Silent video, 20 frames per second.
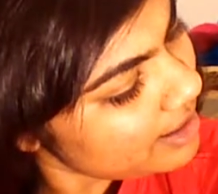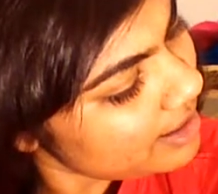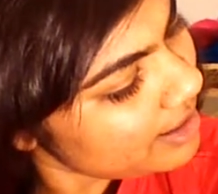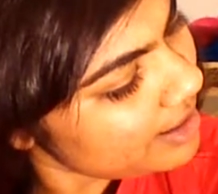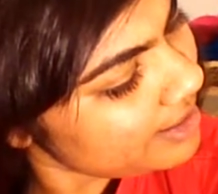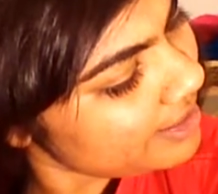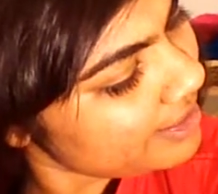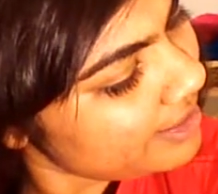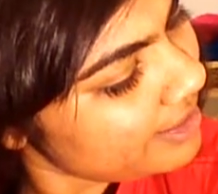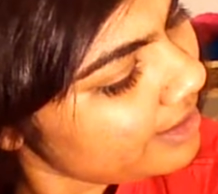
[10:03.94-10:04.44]

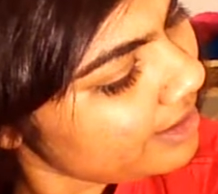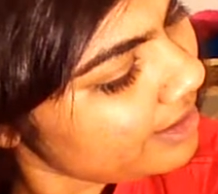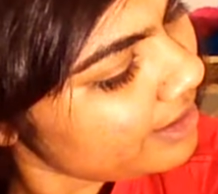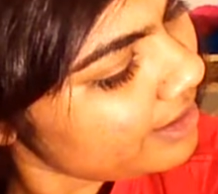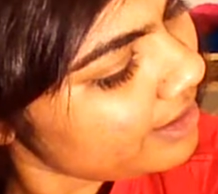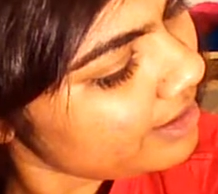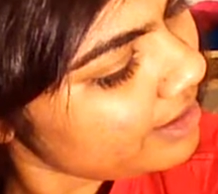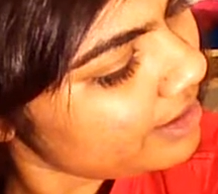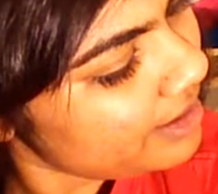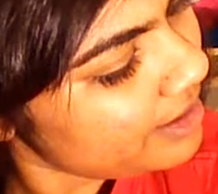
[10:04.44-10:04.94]
I
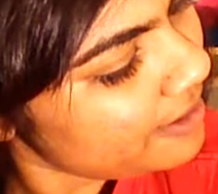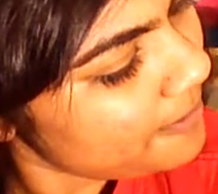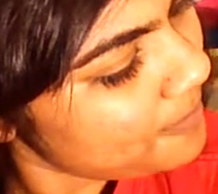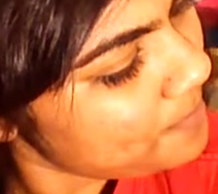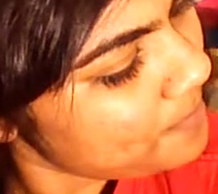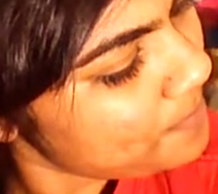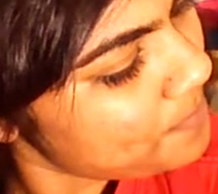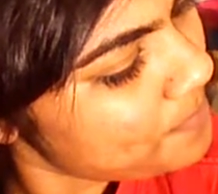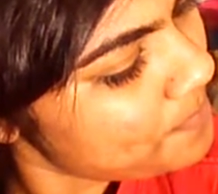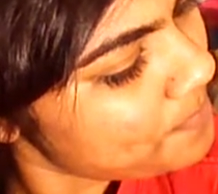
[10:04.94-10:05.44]
think
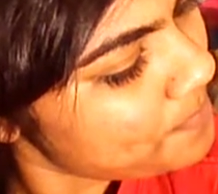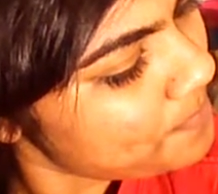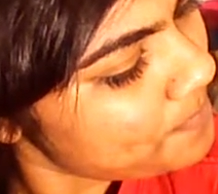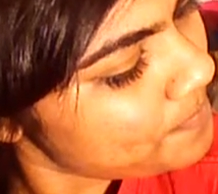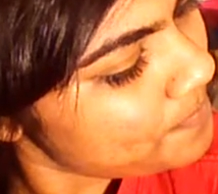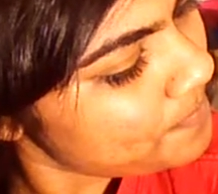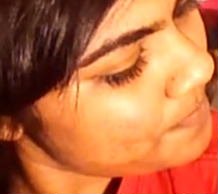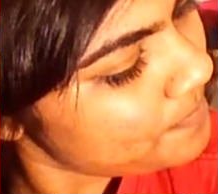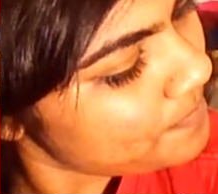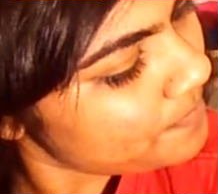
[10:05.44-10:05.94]

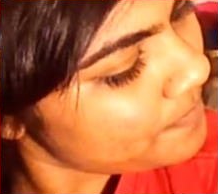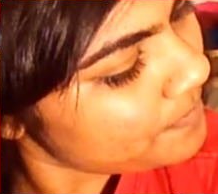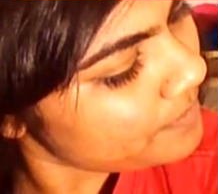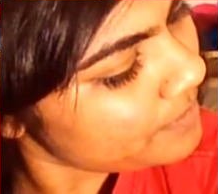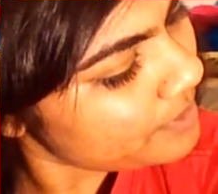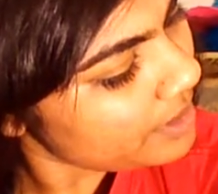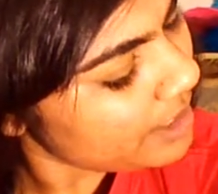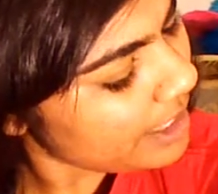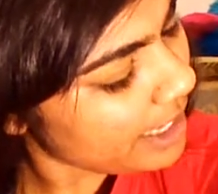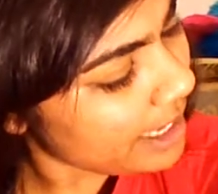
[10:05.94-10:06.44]

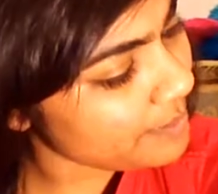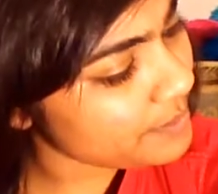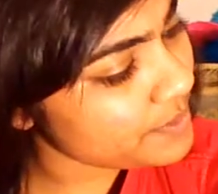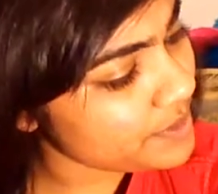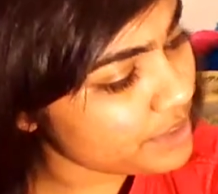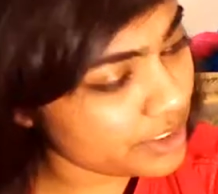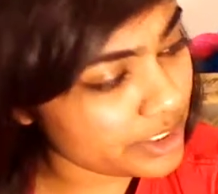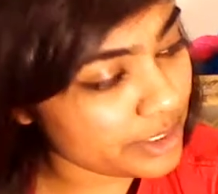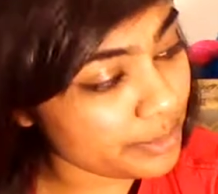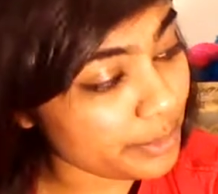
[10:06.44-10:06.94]
I'm
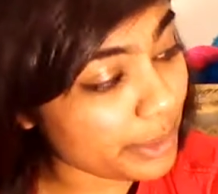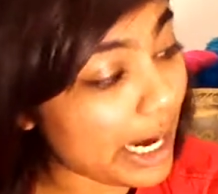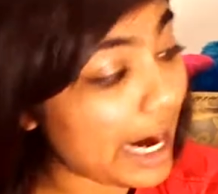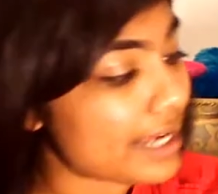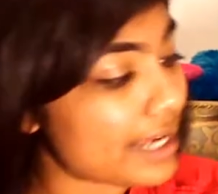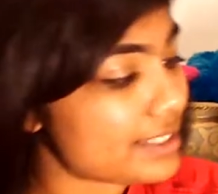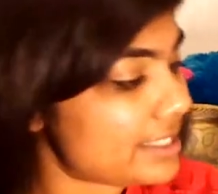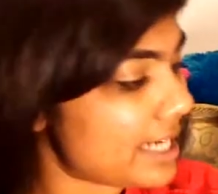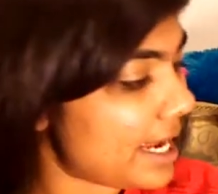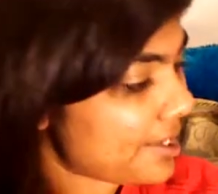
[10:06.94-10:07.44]

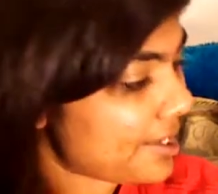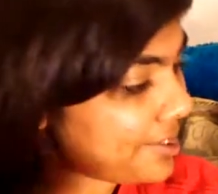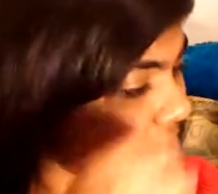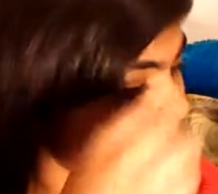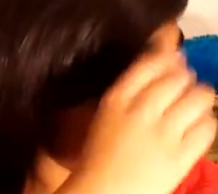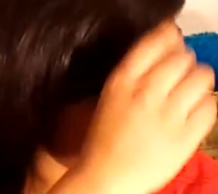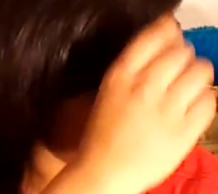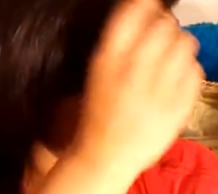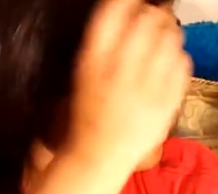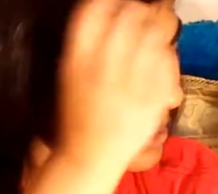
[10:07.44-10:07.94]
surprised
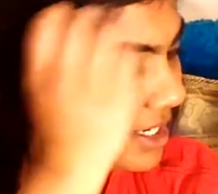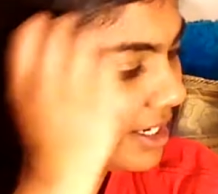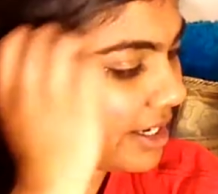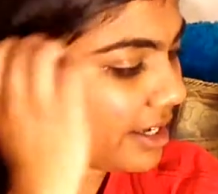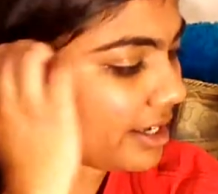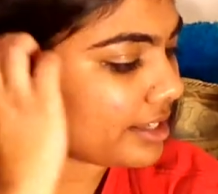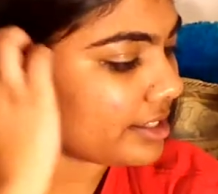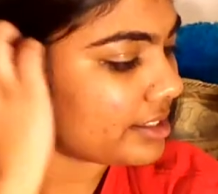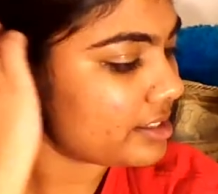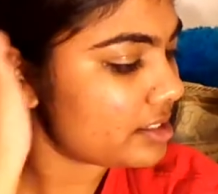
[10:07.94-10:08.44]
actually
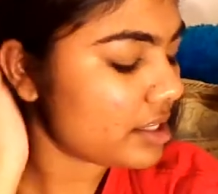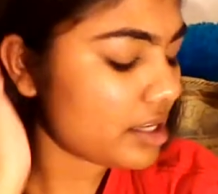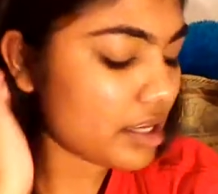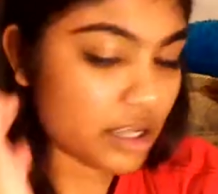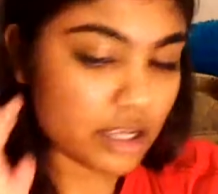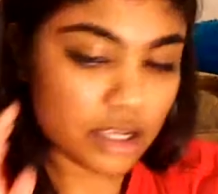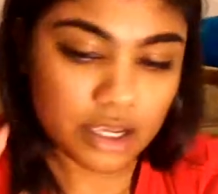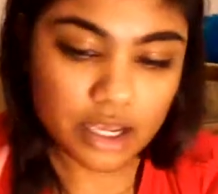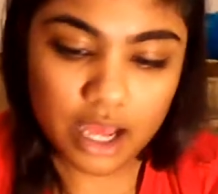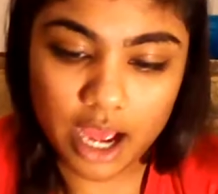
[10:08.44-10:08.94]
because
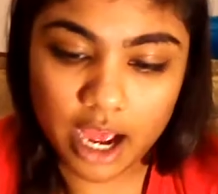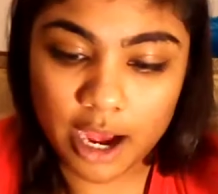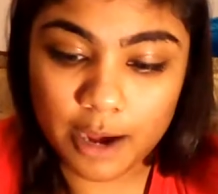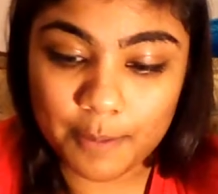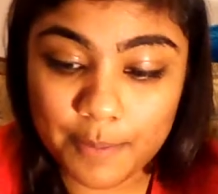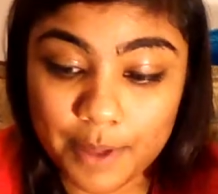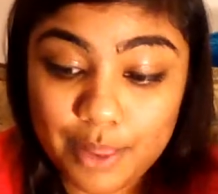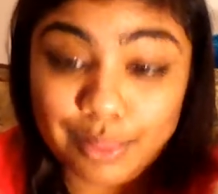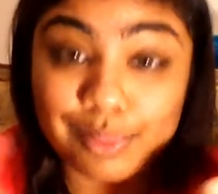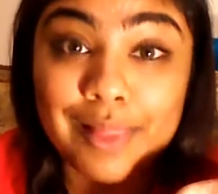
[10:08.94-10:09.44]

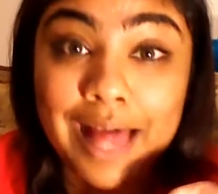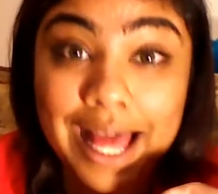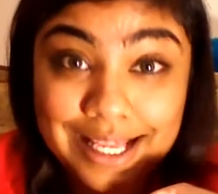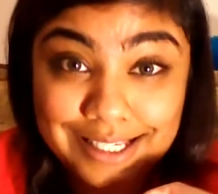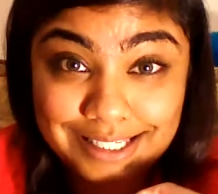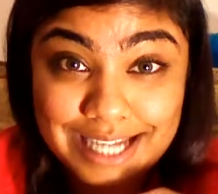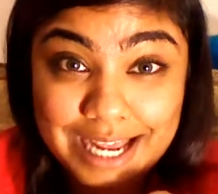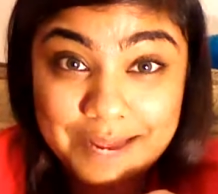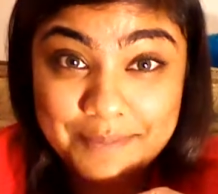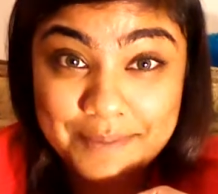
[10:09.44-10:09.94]

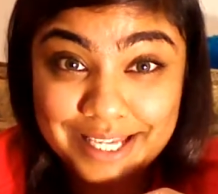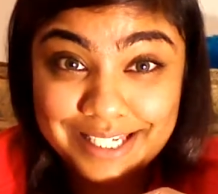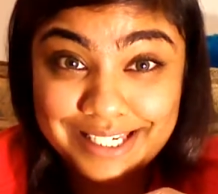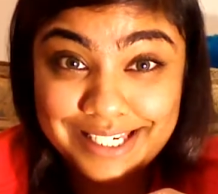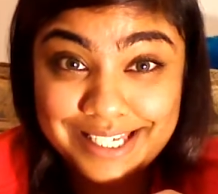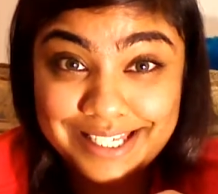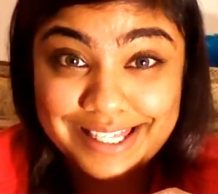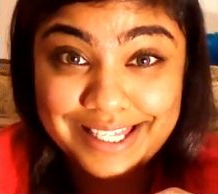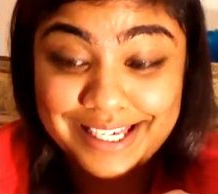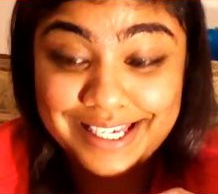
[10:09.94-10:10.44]
last time I
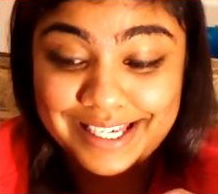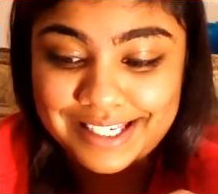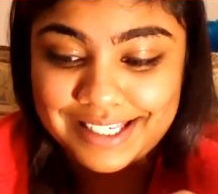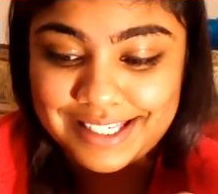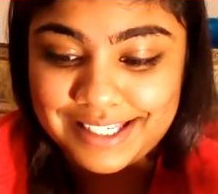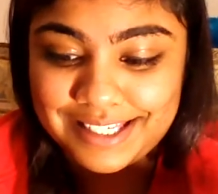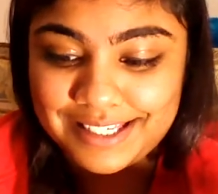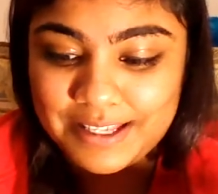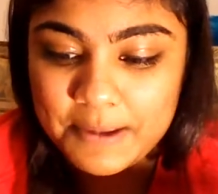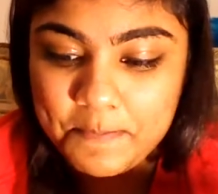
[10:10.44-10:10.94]
did
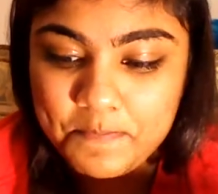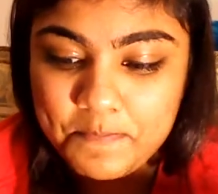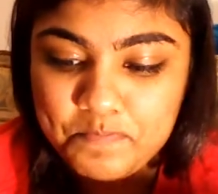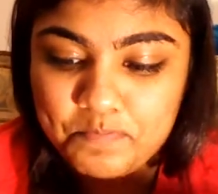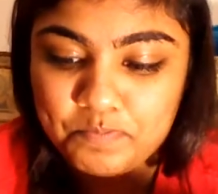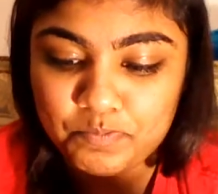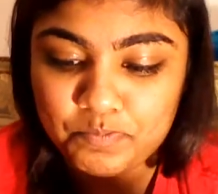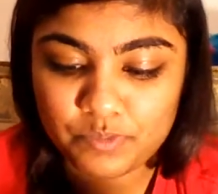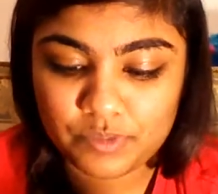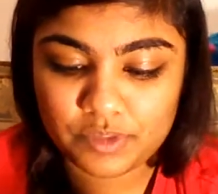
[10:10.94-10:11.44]
this,
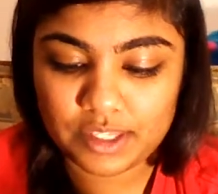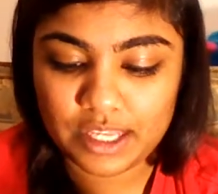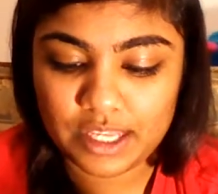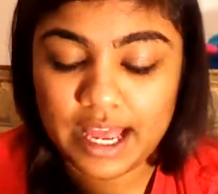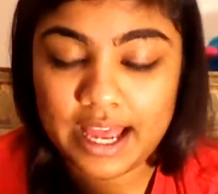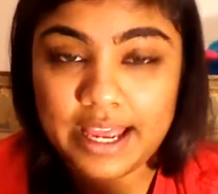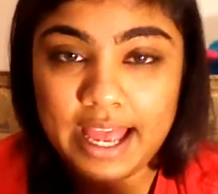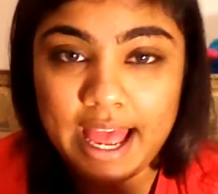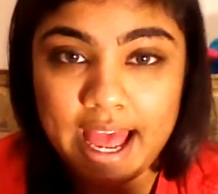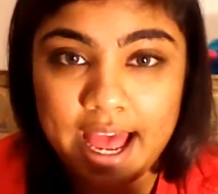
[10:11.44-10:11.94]

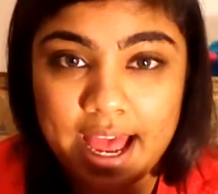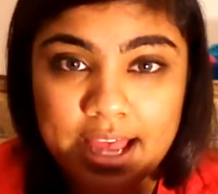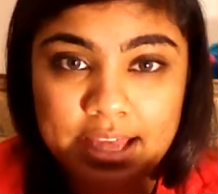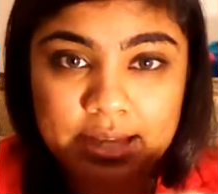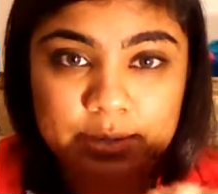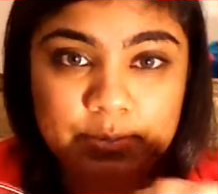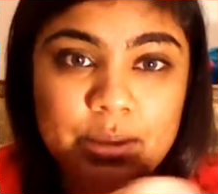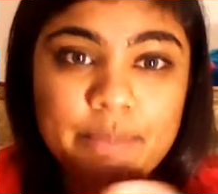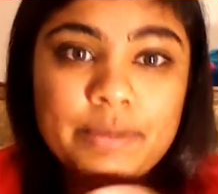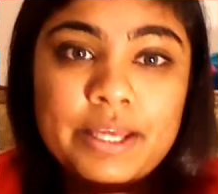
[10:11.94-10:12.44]
I
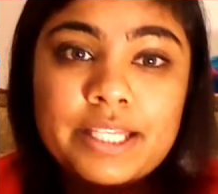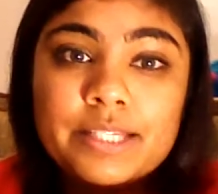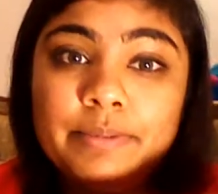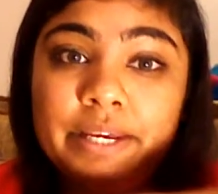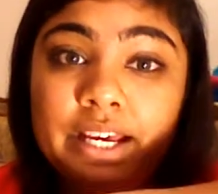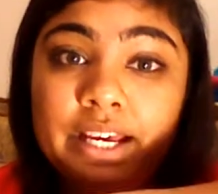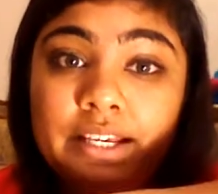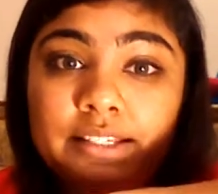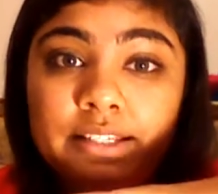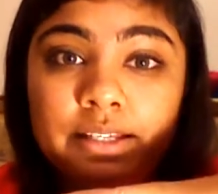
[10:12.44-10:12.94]
had, maybe it's
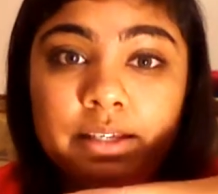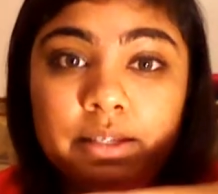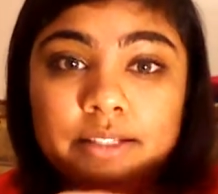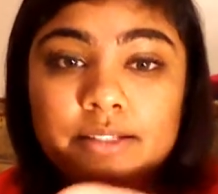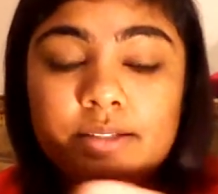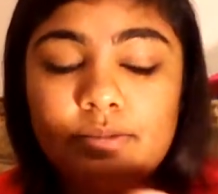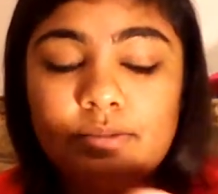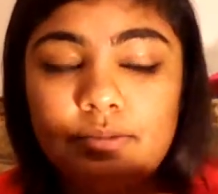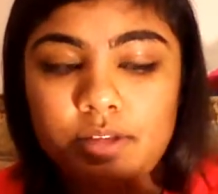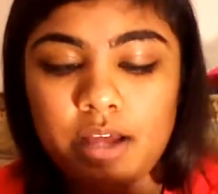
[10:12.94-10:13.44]
because the
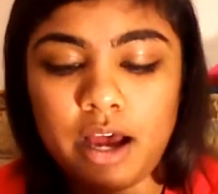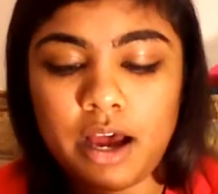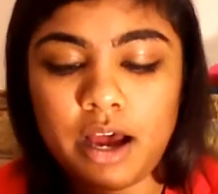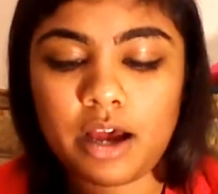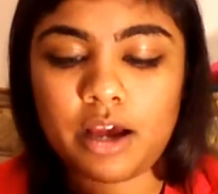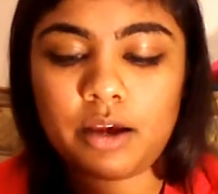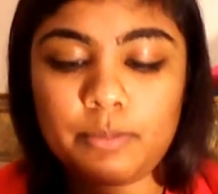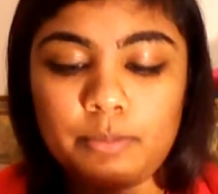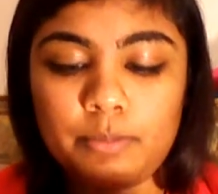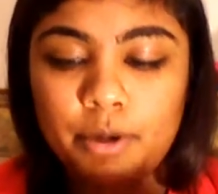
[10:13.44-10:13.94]

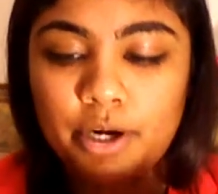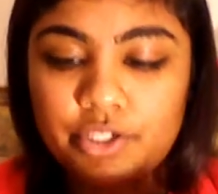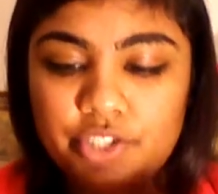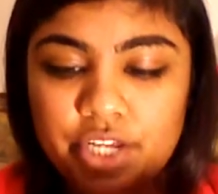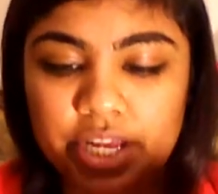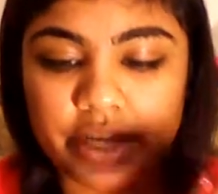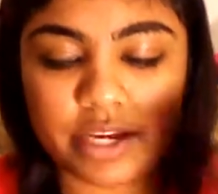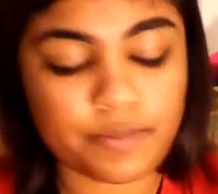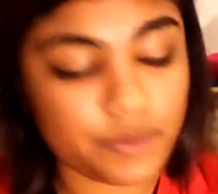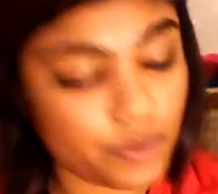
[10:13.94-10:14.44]
Marc
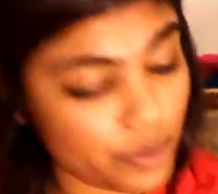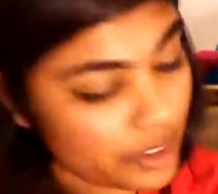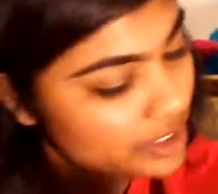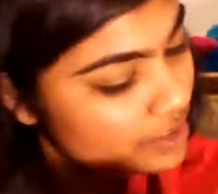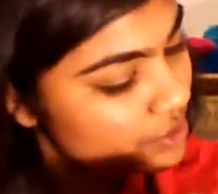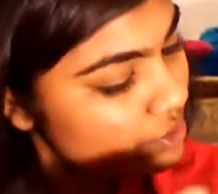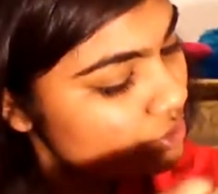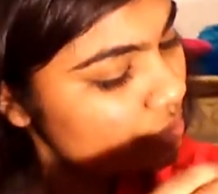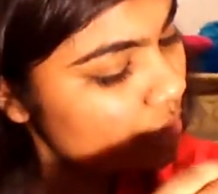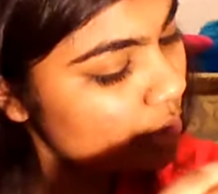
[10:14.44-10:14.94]
Jacobs one
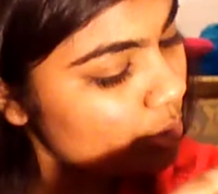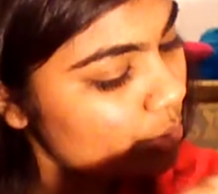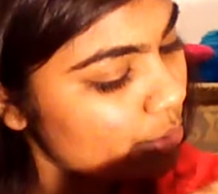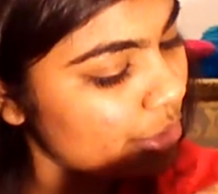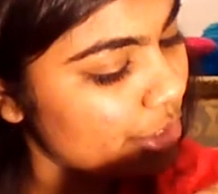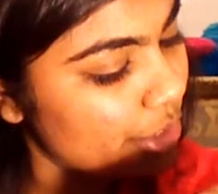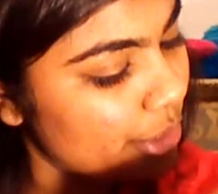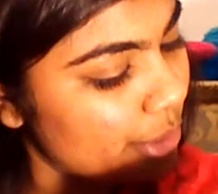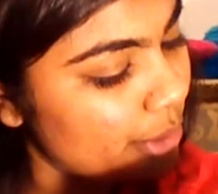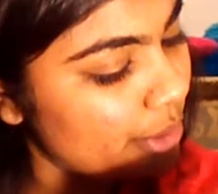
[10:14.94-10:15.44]
is so
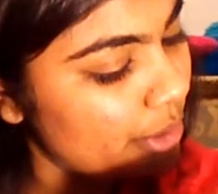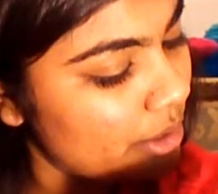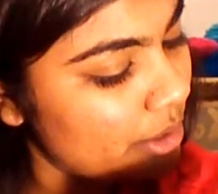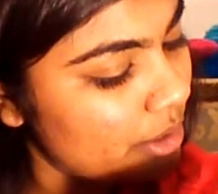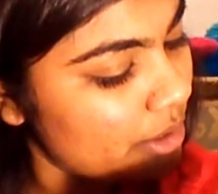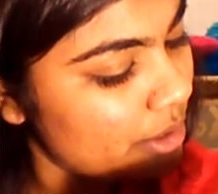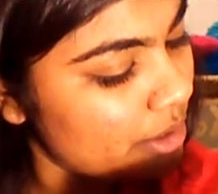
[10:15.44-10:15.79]
new.